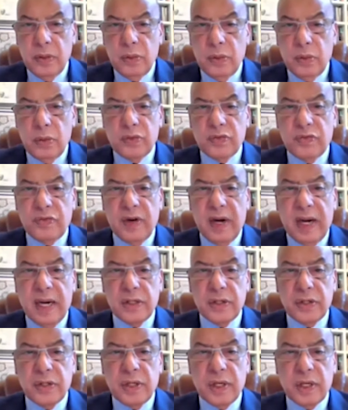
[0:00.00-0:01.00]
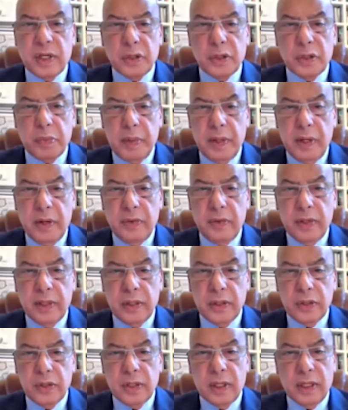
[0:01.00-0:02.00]
whose vast
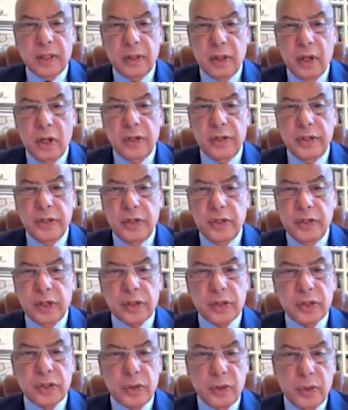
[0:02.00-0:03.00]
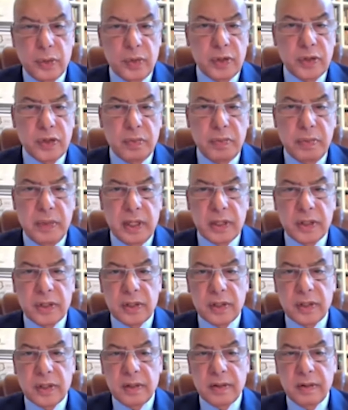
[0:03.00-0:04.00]
experience and knowledge as tourism
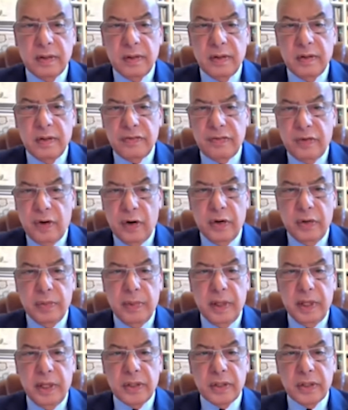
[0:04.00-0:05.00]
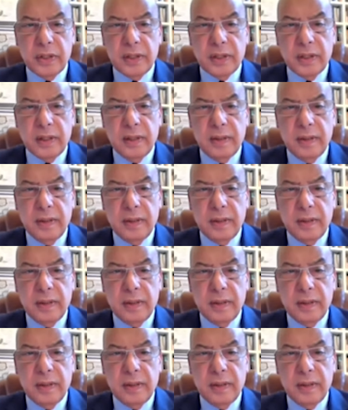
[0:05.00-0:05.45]
minister, foreign minister,